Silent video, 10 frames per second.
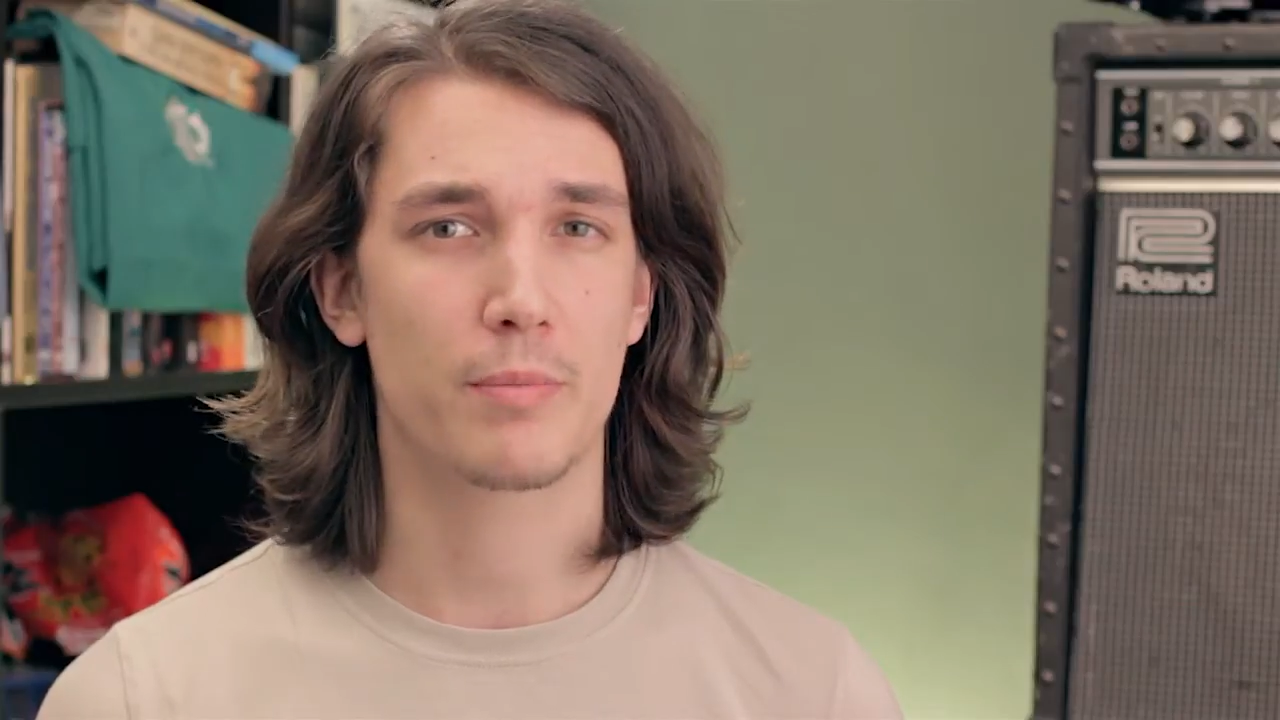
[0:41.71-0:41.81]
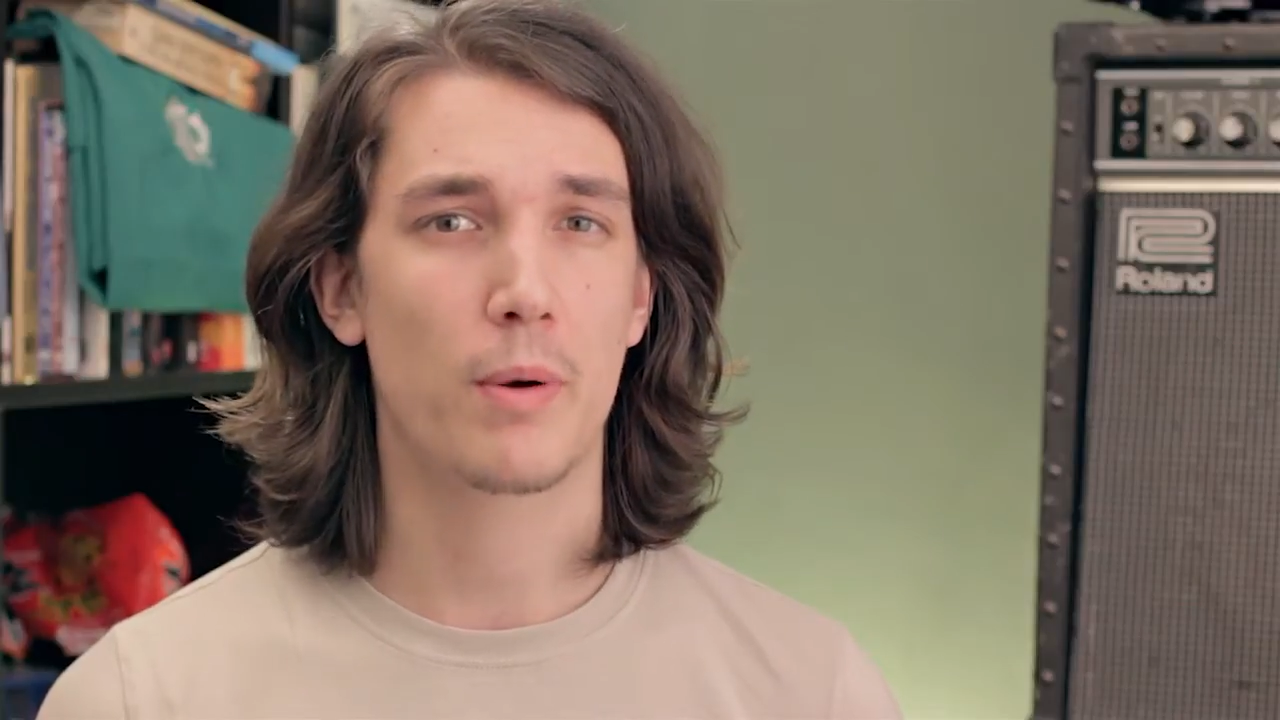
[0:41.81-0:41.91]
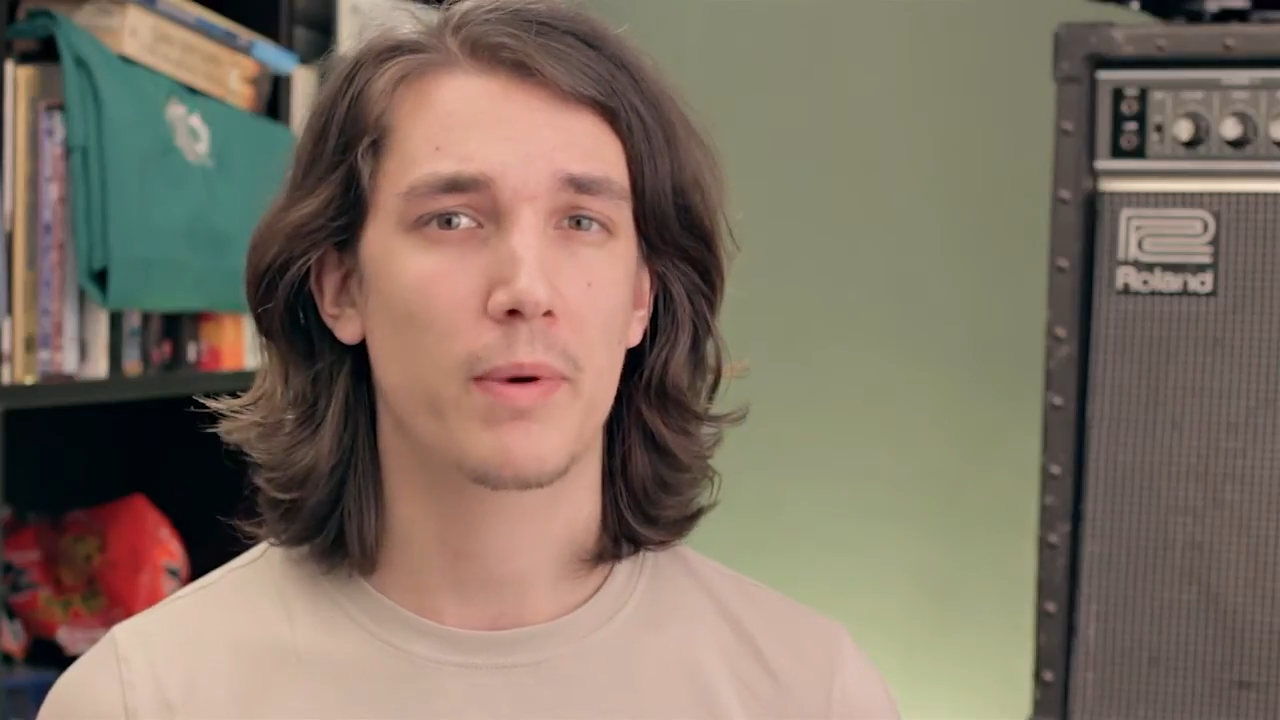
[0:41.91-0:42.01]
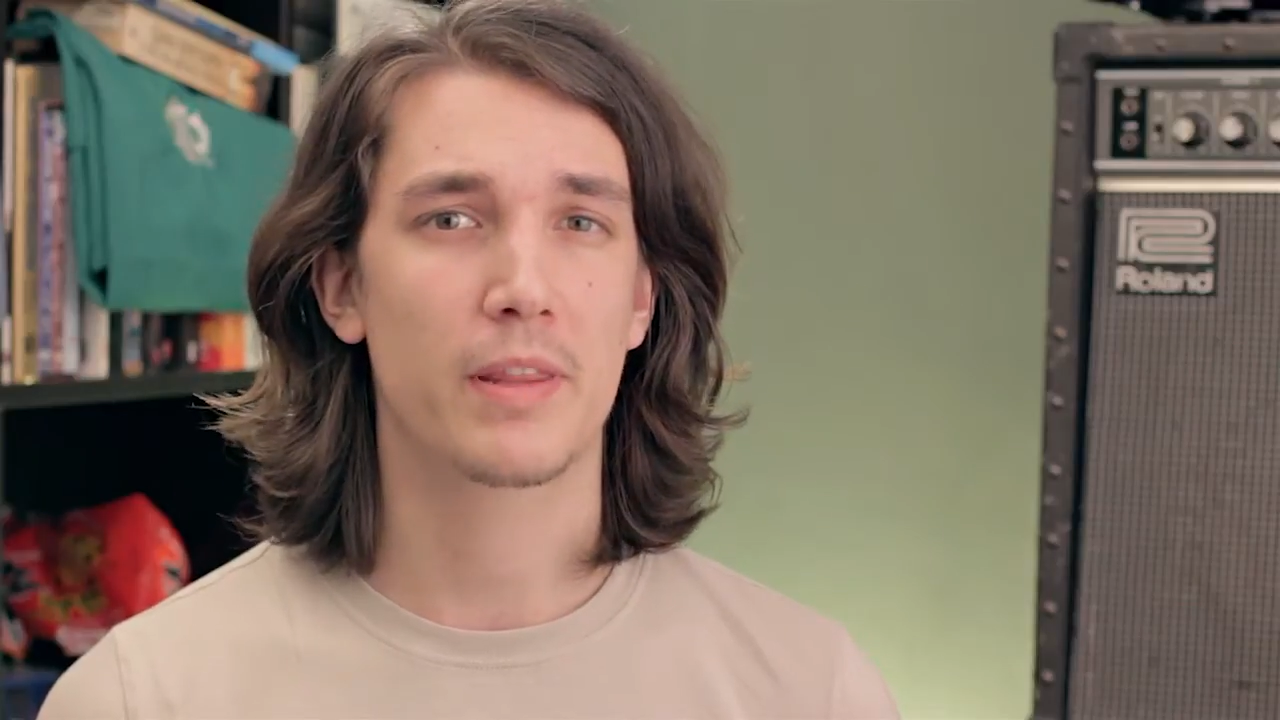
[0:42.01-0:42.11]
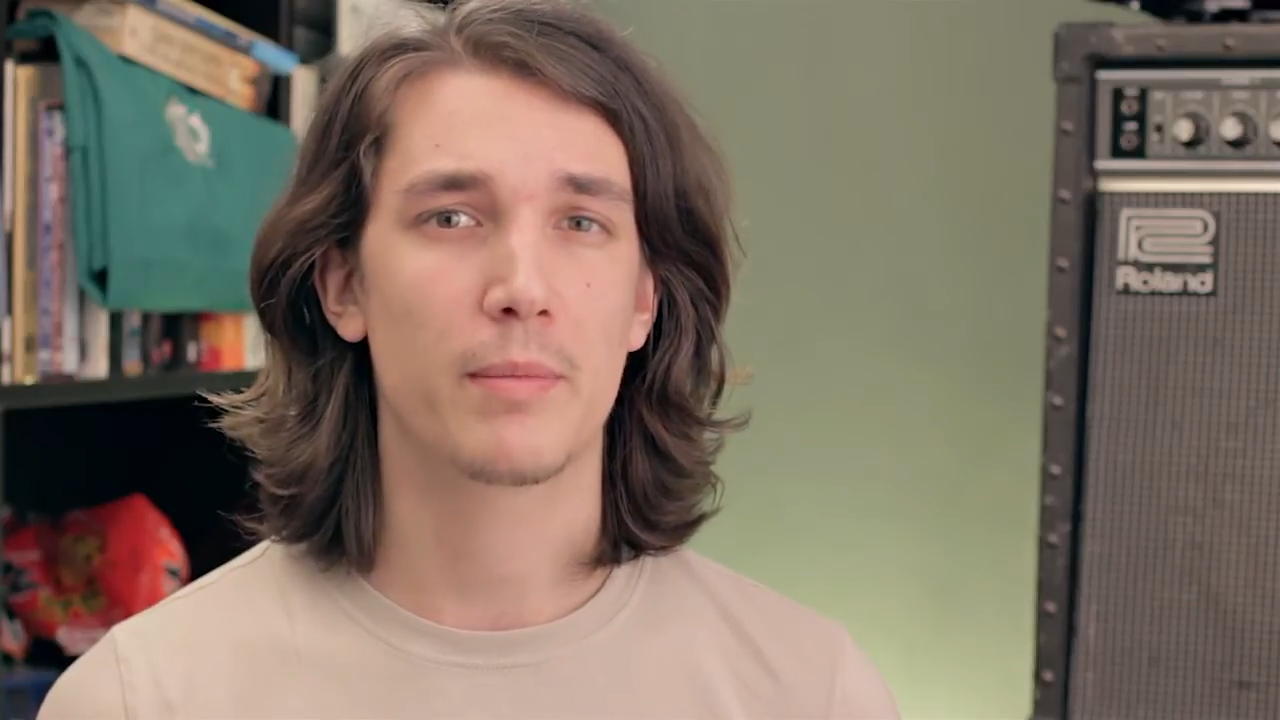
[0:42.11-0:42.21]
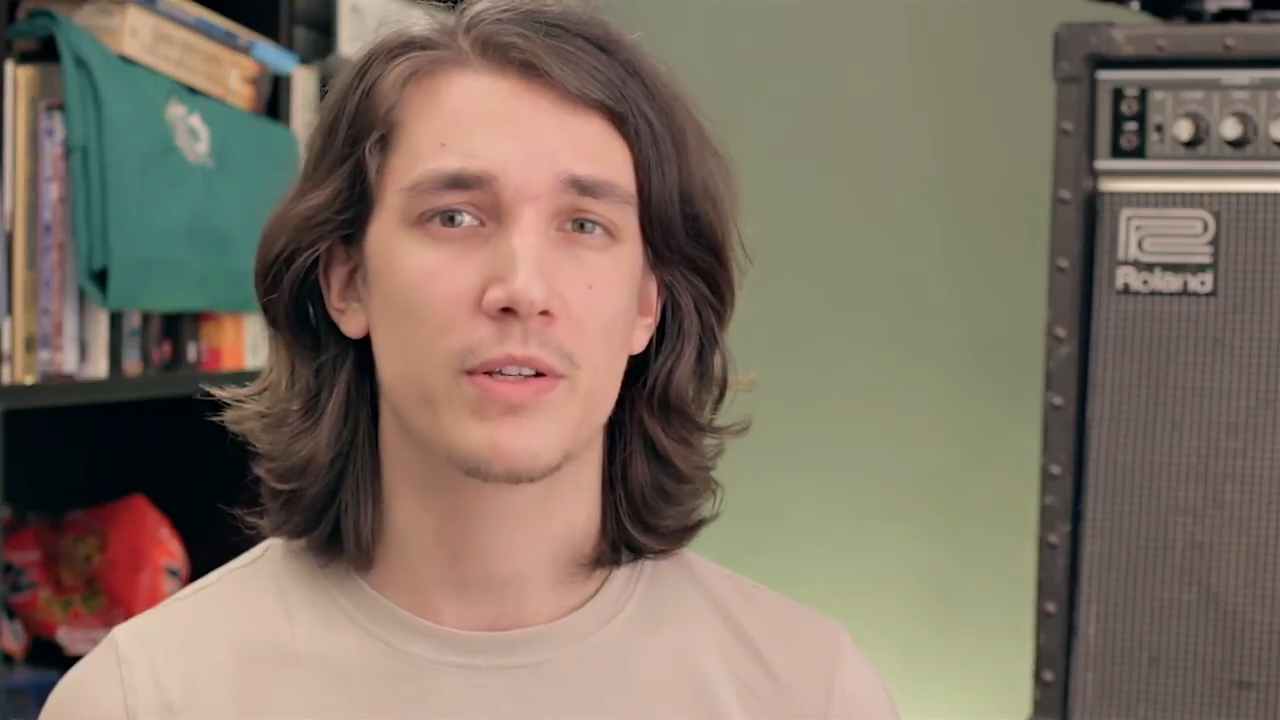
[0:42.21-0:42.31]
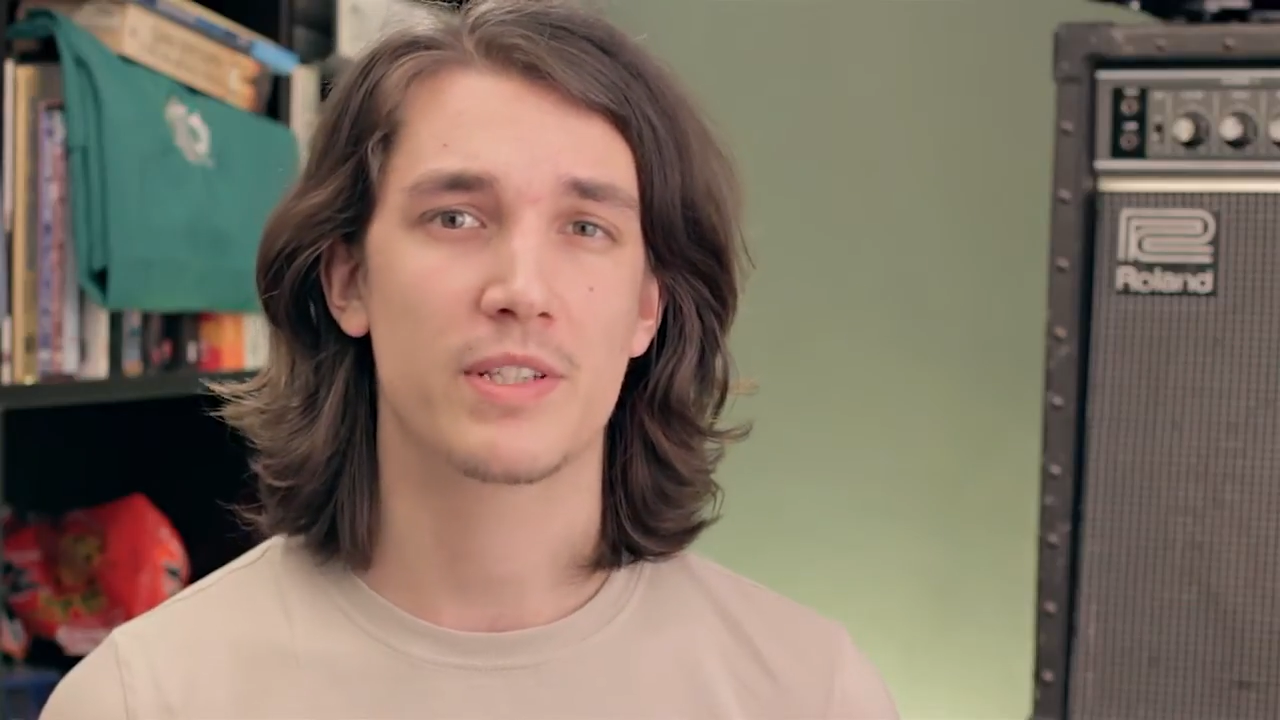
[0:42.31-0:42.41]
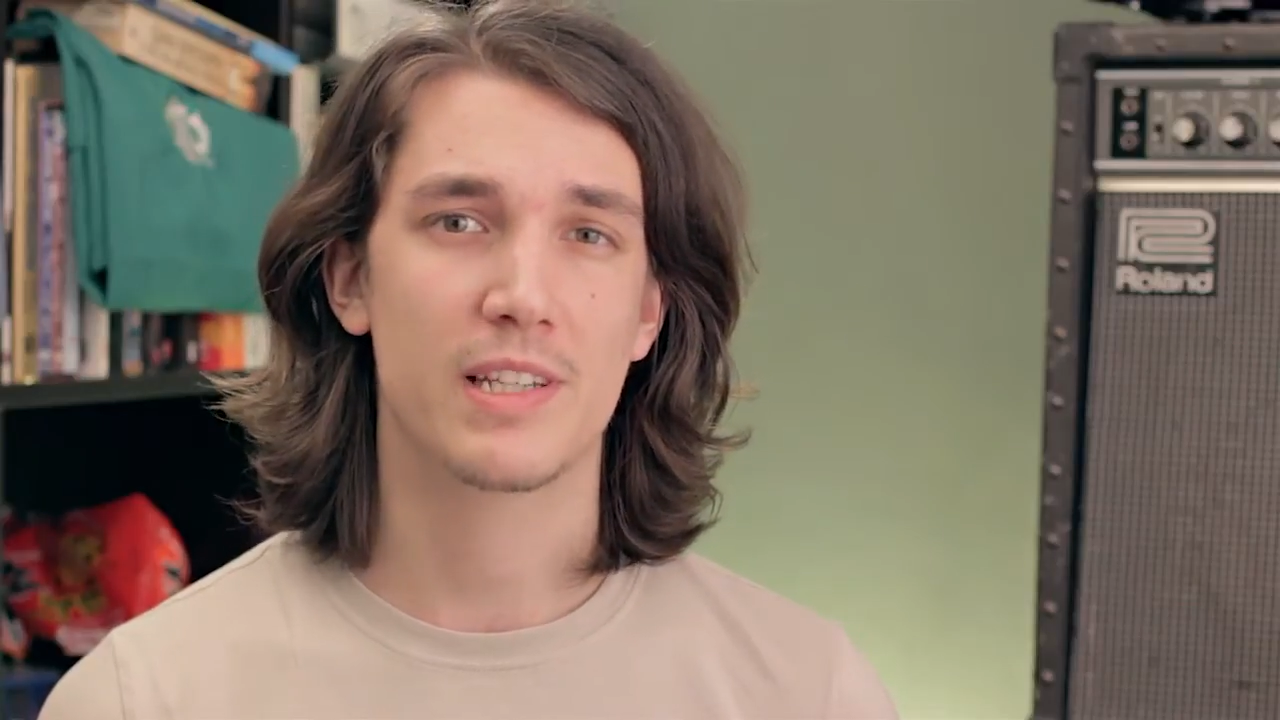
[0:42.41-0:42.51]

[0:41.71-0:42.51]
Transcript: and probably the most